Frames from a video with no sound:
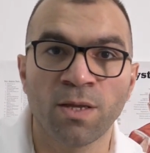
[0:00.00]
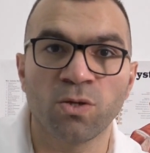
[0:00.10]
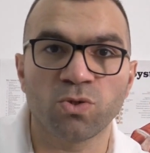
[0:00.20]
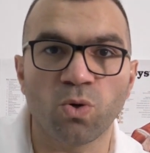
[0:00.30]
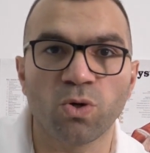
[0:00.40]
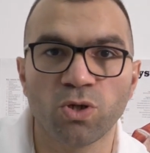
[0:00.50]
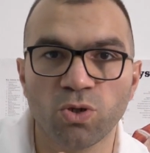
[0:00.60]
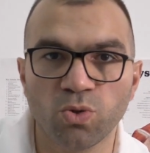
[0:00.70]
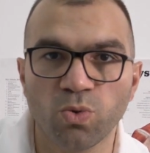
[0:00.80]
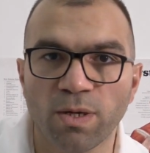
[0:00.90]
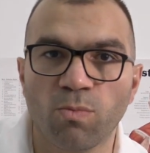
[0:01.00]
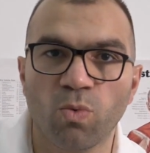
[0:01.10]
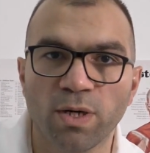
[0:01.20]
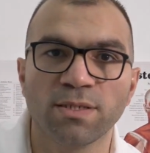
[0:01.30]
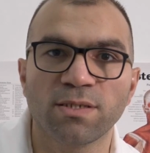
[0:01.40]
So you do them
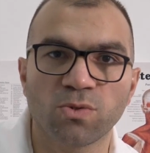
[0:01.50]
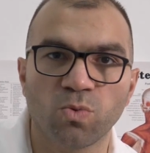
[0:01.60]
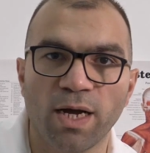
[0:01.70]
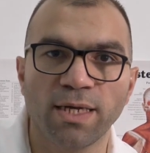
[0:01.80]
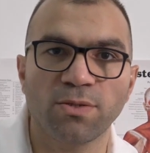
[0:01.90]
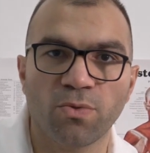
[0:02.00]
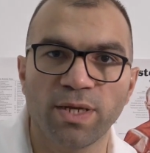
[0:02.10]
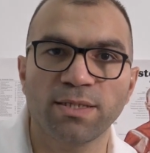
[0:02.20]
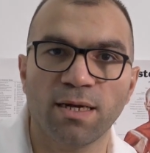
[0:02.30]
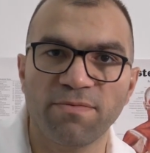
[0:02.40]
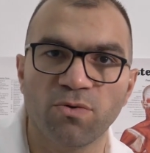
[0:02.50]
once, twice, 3 times,